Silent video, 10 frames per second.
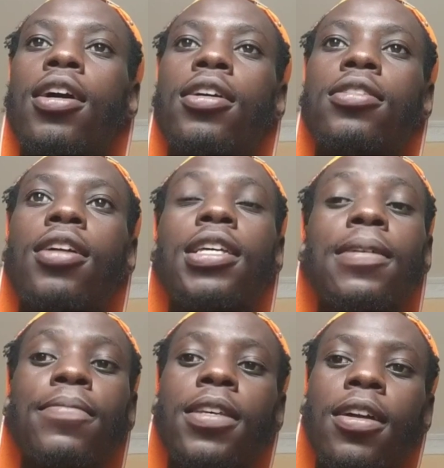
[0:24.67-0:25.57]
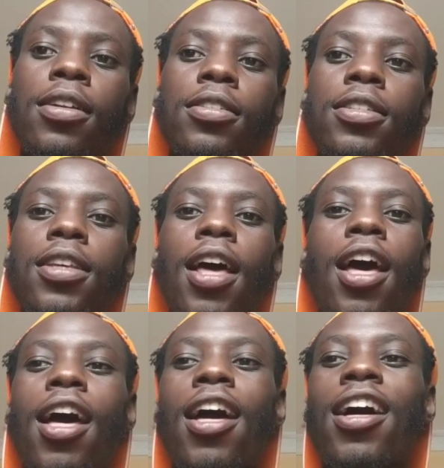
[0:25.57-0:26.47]
there are some secrets
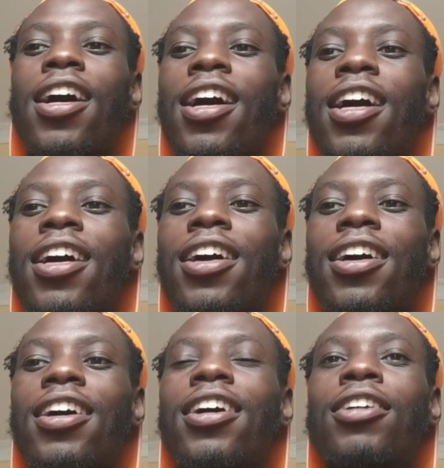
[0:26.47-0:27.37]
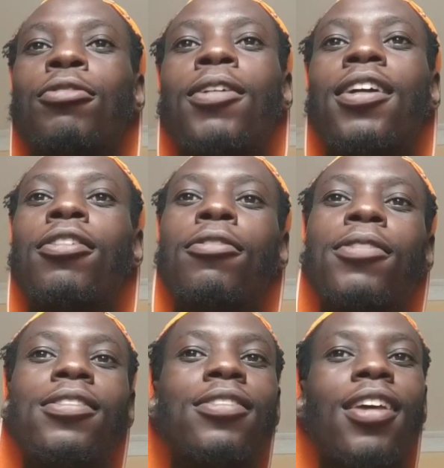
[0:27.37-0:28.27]
you can know
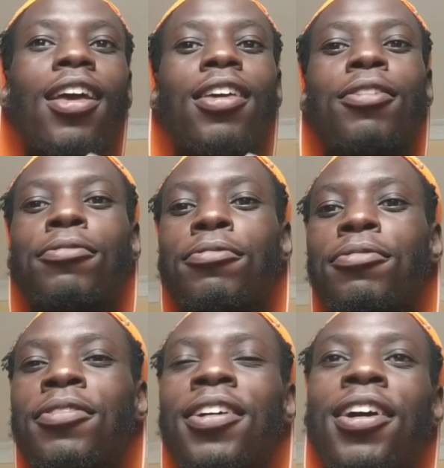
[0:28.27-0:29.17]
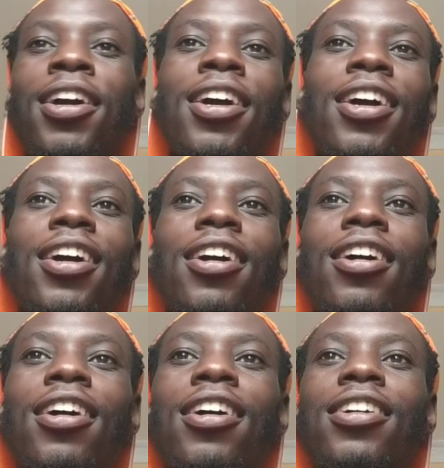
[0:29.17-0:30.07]
when you
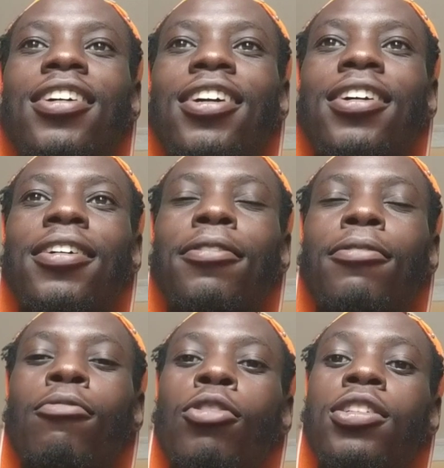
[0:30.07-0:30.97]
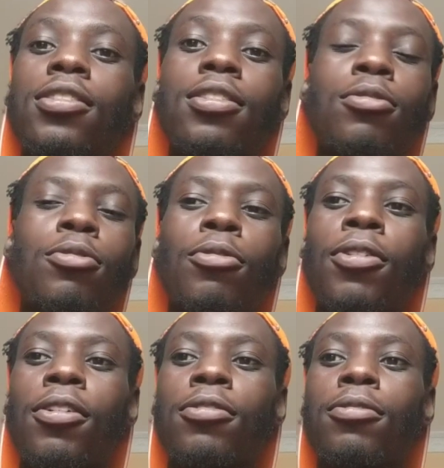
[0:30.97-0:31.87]
uh, watch this
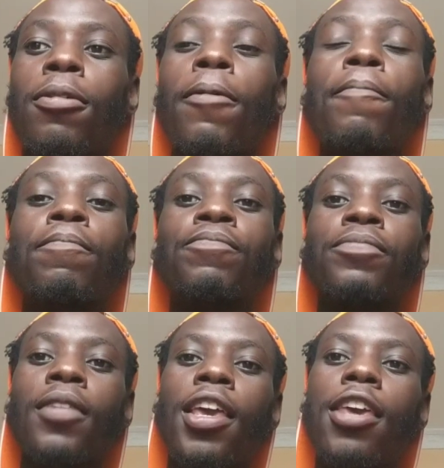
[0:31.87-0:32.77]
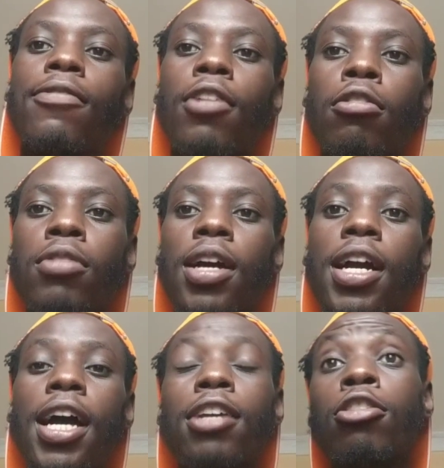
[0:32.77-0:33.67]
tutorial. So if you're new here,
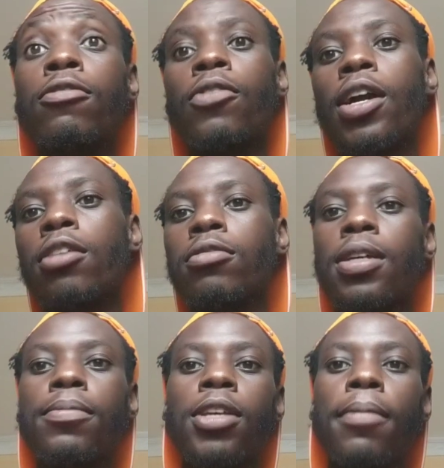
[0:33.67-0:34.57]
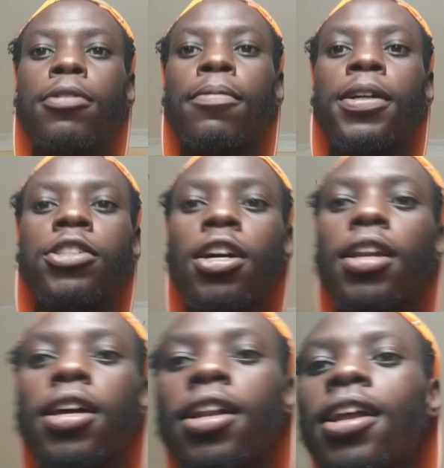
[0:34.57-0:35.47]
guy, don't forget to subscribe to my
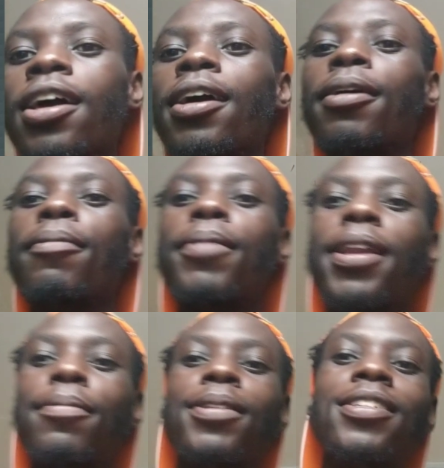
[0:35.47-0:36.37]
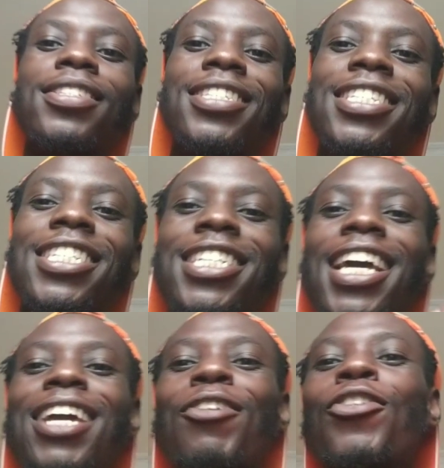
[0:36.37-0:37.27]
channel. My name is
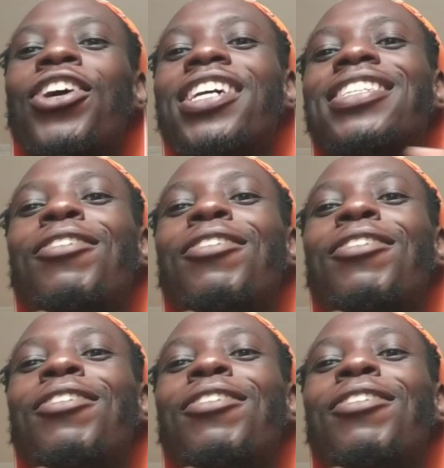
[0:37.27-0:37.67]
Johofoxer.